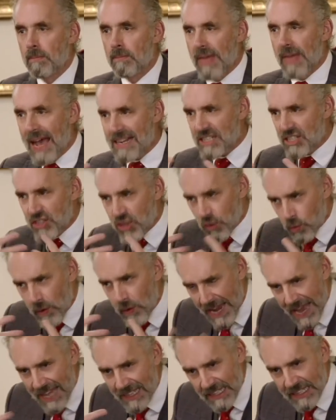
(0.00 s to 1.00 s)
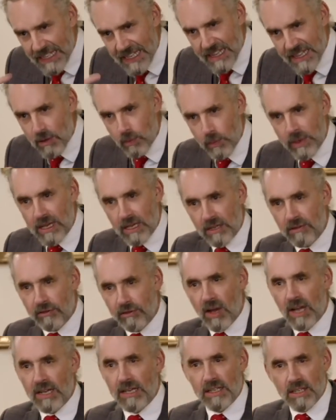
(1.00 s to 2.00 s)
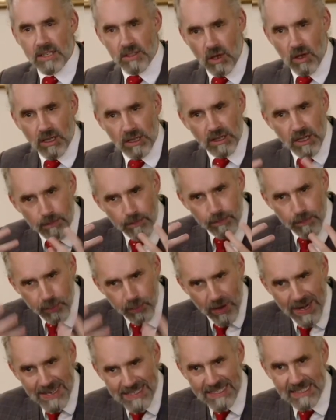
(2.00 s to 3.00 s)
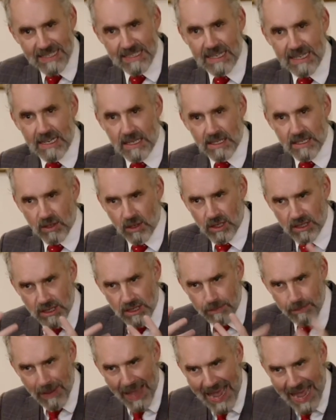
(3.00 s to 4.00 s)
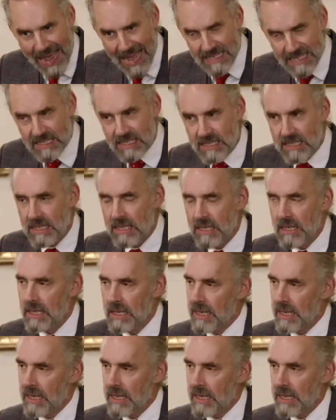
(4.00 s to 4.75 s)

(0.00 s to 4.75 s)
That's the reality that we confront. It's not the present and it's not the past.